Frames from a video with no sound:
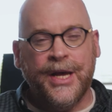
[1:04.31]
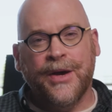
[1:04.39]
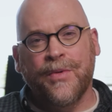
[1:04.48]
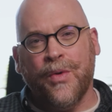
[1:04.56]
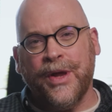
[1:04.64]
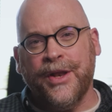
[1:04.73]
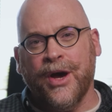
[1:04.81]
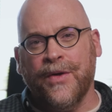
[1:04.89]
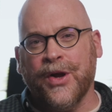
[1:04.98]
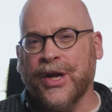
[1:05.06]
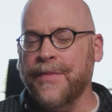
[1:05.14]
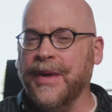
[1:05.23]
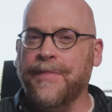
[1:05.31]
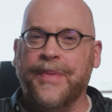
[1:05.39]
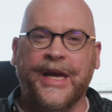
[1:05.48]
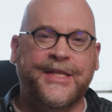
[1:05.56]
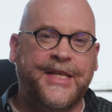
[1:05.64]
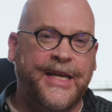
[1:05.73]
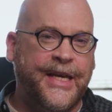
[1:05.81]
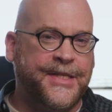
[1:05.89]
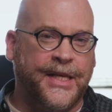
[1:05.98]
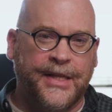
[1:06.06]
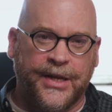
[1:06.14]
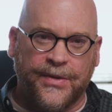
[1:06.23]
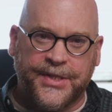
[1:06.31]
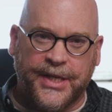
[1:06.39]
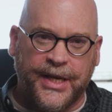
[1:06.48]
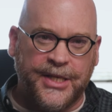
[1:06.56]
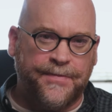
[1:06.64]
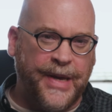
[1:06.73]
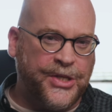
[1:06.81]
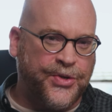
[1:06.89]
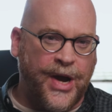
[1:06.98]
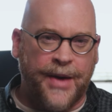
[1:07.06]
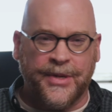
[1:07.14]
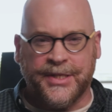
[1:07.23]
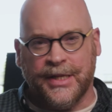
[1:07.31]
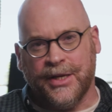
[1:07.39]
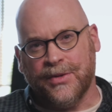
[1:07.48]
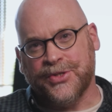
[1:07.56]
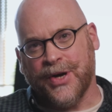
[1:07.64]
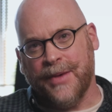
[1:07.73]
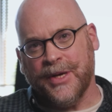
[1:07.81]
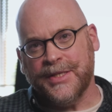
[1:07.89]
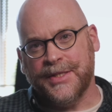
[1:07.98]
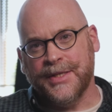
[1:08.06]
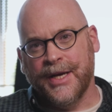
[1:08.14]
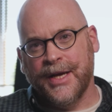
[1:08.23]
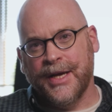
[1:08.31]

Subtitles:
Well, we know there can be big T's and little t's, big traumas and little traumas.